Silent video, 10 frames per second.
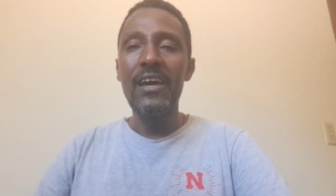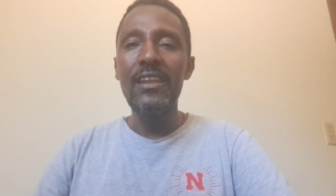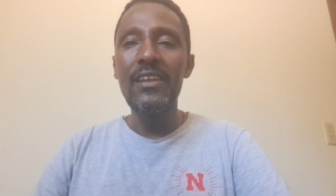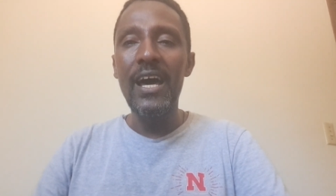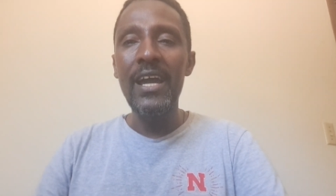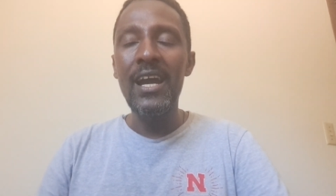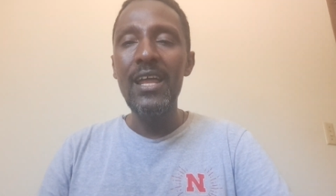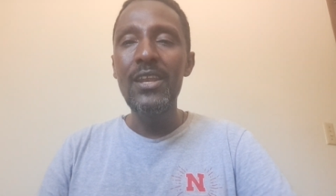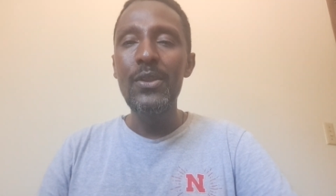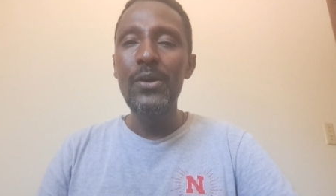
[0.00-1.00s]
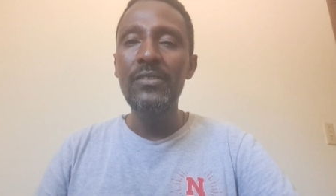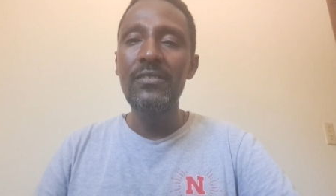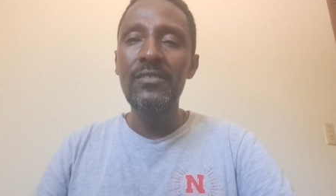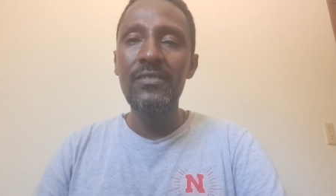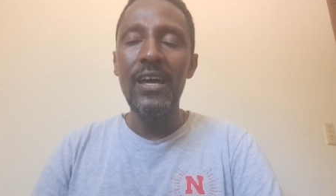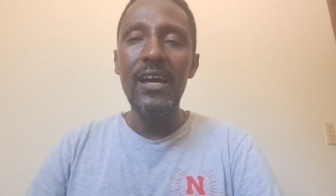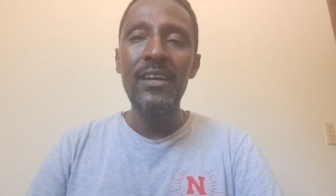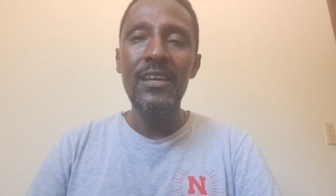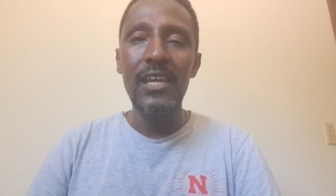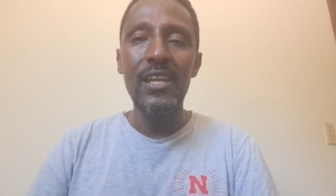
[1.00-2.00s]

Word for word: and i cannot thank